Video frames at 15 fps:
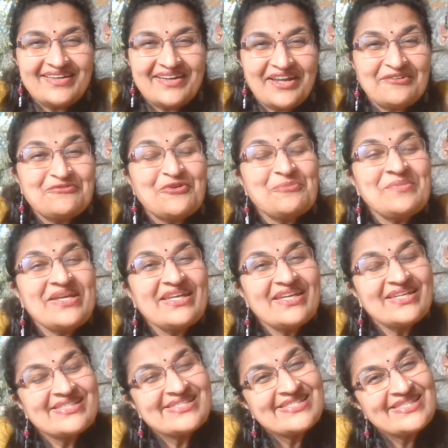And for me,
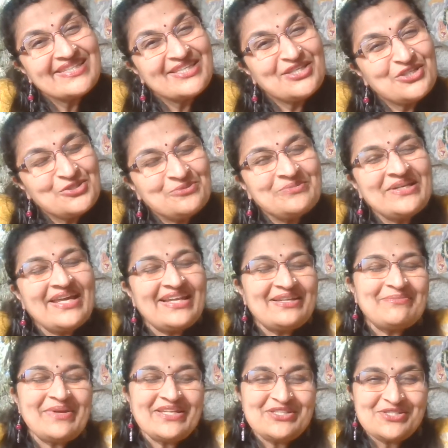it's the human
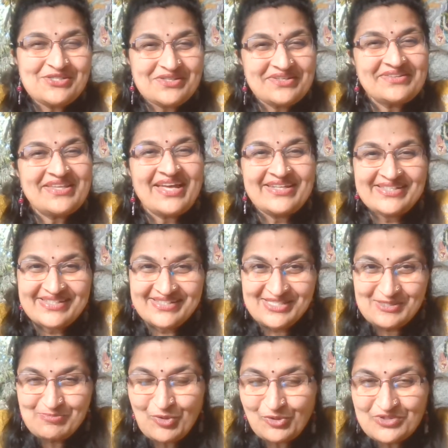element that
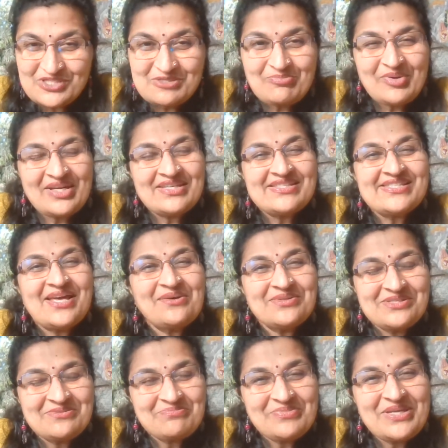sports brings out
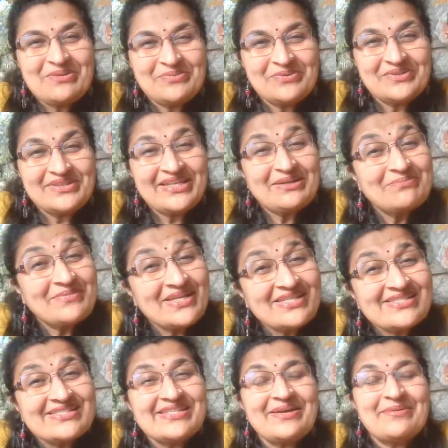in people that
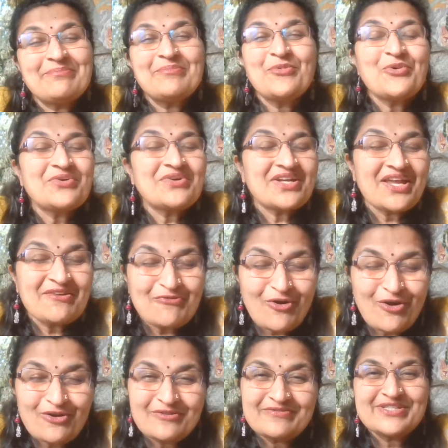makes them more
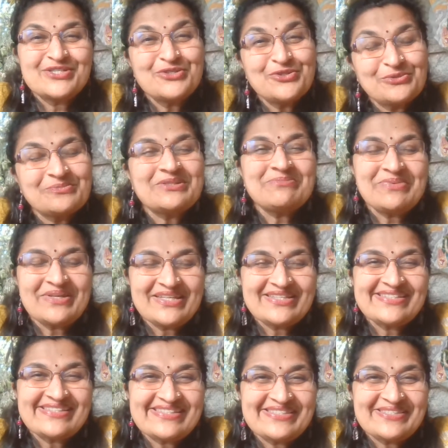evolved human
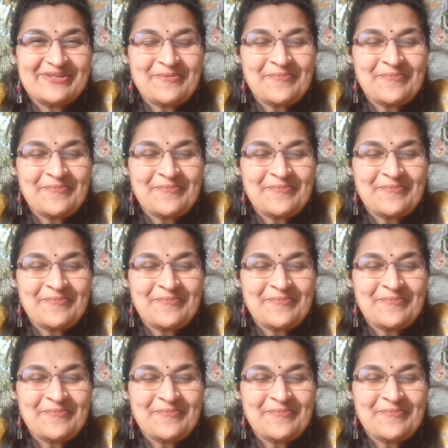beings.